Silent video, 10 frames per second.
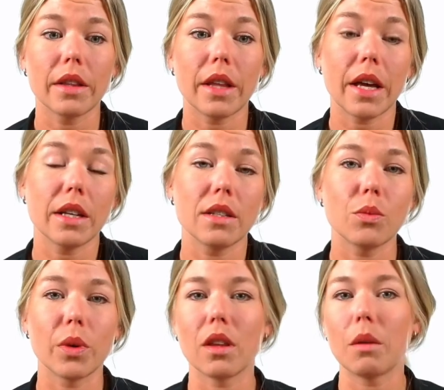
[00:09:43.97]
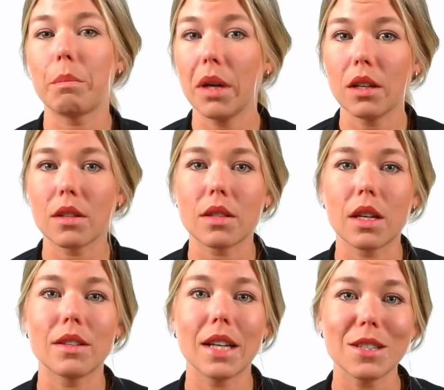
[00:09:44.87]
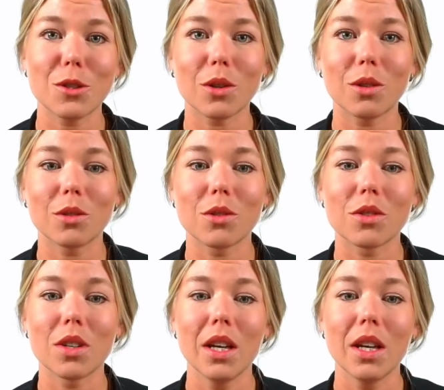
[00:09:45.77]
that is, with a penis and testicles,